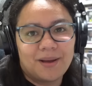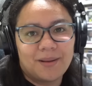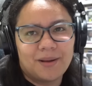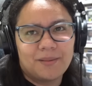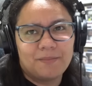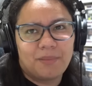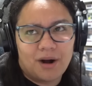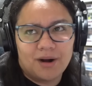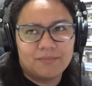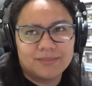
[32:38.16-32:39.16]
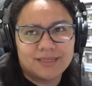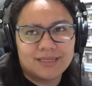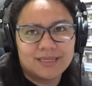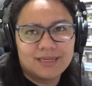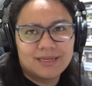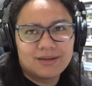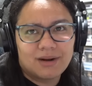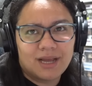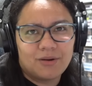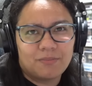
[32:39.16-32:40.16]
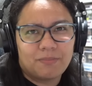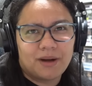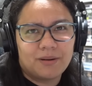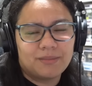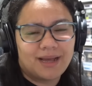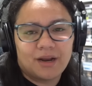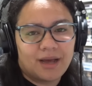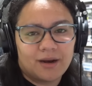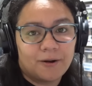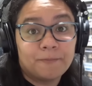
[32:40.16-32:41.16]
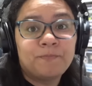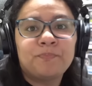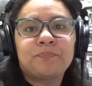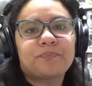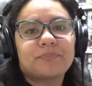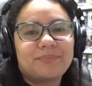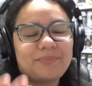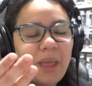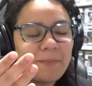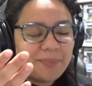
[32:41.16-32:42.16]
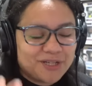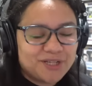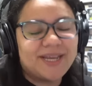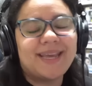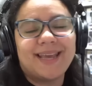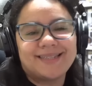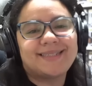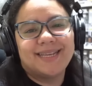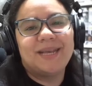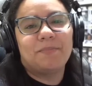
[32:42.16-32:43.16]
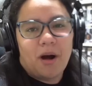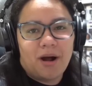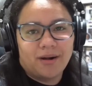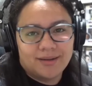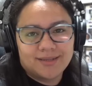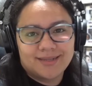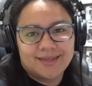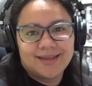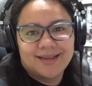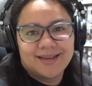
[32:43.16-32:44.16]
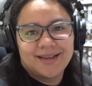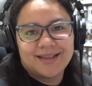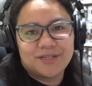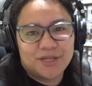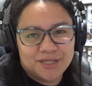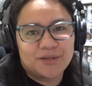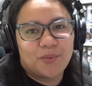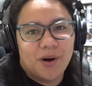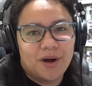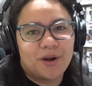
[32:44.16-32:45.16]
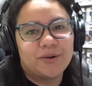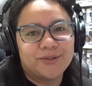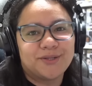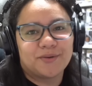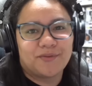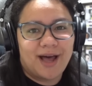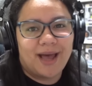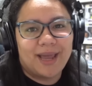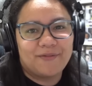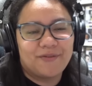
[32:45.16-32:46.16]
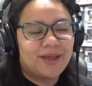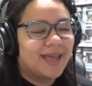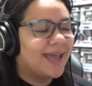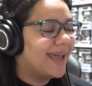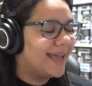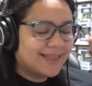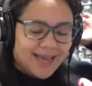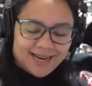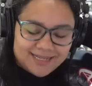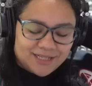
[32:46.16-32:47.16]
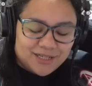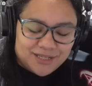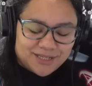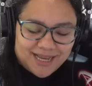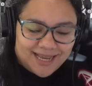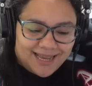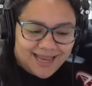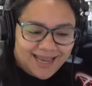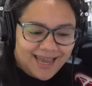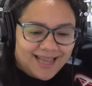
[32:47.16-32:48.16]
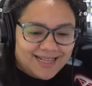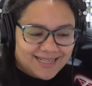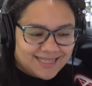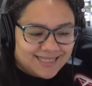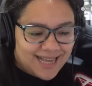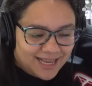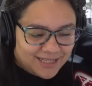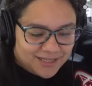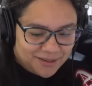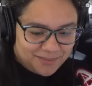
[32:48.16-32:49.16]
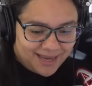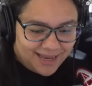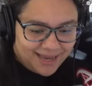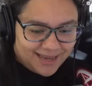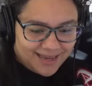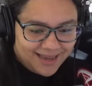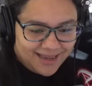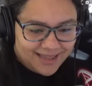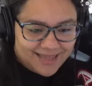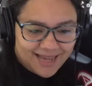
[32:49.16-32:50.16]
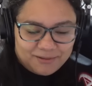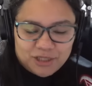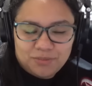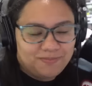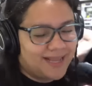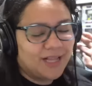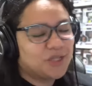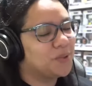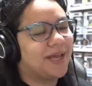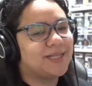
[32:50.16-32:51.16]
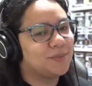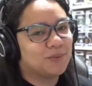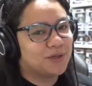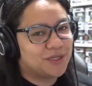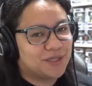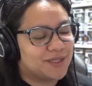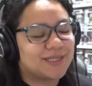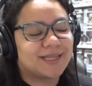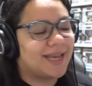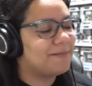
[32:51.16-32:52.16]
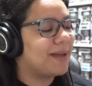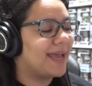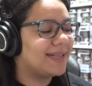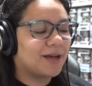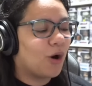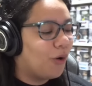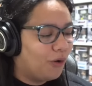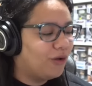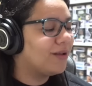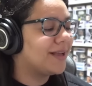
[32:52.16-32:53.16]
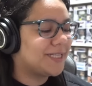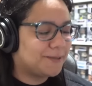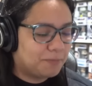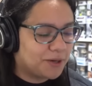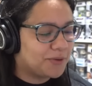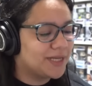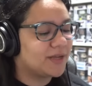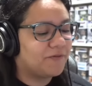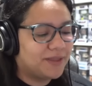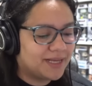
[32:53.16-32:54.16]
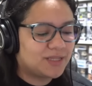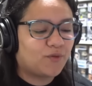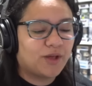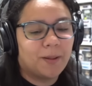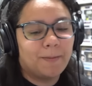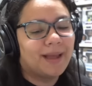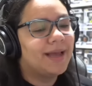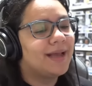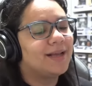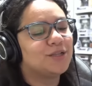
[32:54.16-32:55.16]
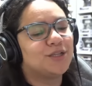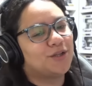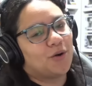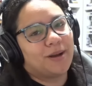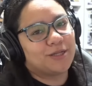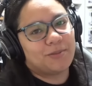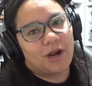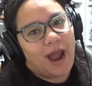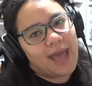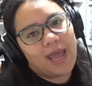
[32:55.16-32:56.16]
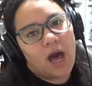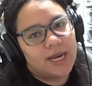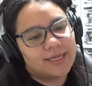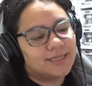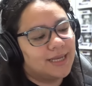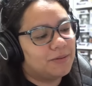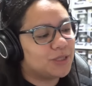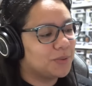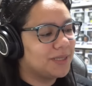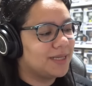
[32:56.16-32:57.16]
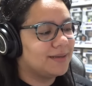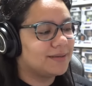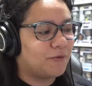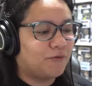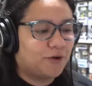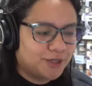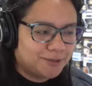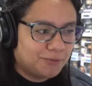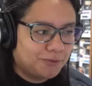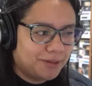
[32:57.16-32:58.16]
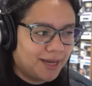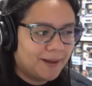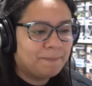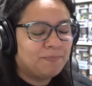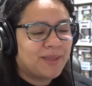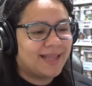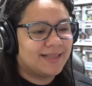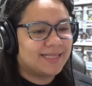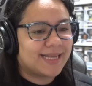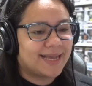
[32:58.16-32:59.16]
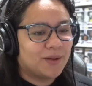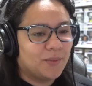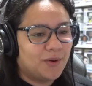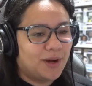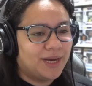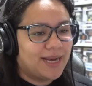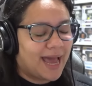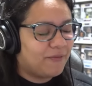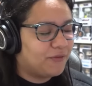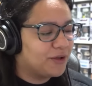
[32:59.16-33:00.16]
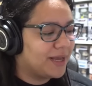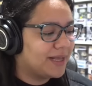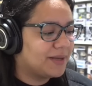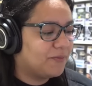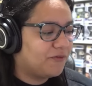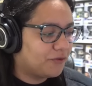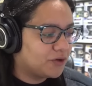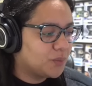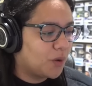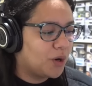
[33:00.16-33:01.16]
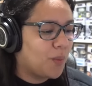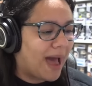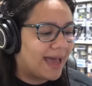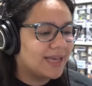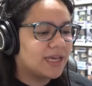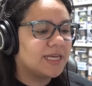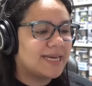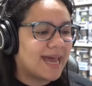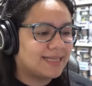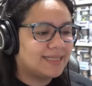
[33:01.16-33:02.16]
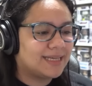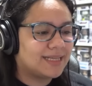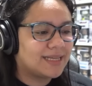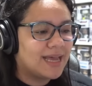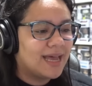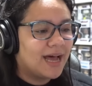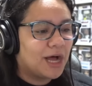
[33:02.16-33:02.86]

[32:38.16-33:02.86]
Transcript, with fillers: Barnes, right? Or Baum? I, I don't know. But she is C. Barnes she's the one who survived. And that is just insane to me. That that twist was just it made the whole experience of this film so much better. I honestly between the first movie and the second one, I feel like the first one I connected a